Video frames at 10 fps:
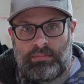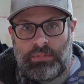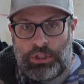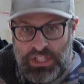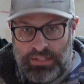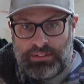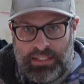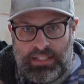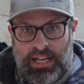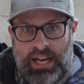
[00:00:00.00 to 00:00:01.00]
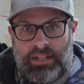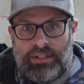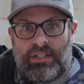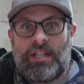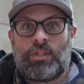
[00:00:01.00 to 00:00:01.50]
shielding
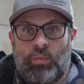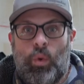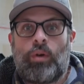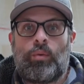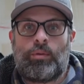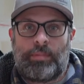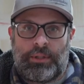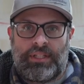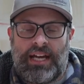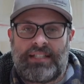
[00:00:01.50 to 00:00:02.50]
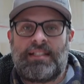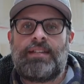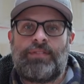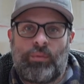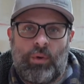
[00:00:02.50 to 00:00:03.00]
gas, is what would protect it
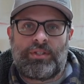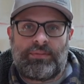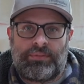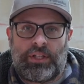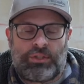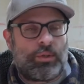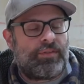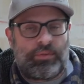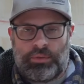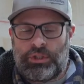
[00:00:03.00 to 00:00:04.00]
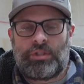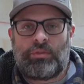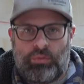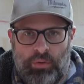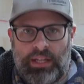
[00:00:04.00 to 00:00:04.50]
if it wasn't flux core, if it was just
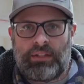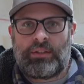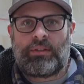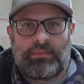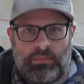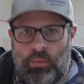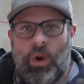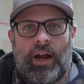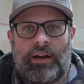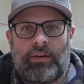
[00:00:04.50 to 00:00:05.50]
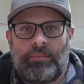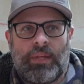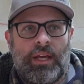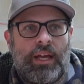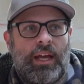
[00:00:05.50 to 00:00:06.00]
regular wire.
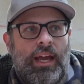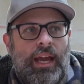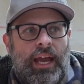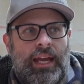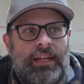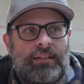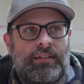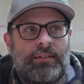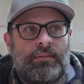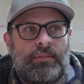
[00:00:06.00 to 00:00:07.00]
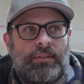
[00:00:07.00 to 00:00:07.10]
And